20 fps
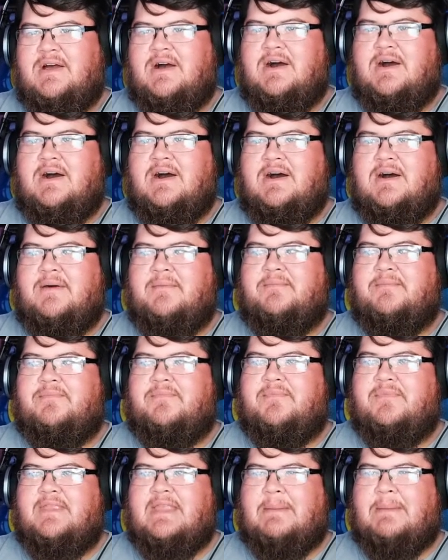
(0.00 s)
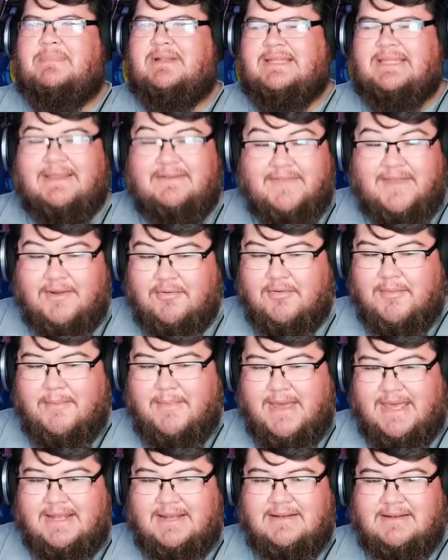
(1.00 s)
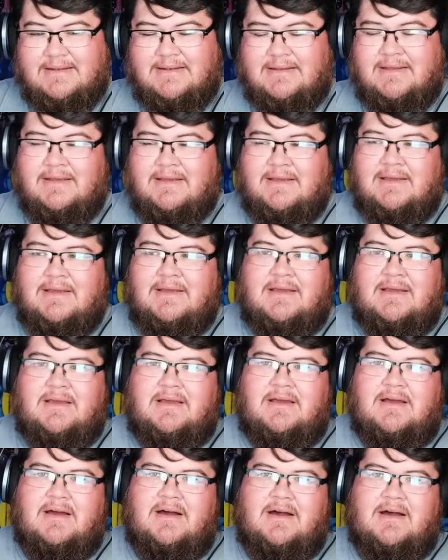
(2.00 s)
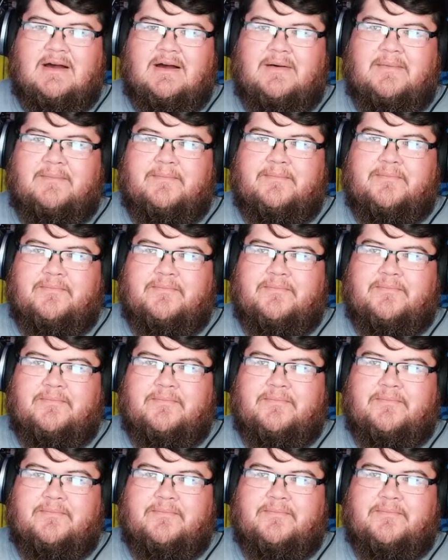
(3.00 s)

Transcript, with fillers: Um, I believe they were men, um,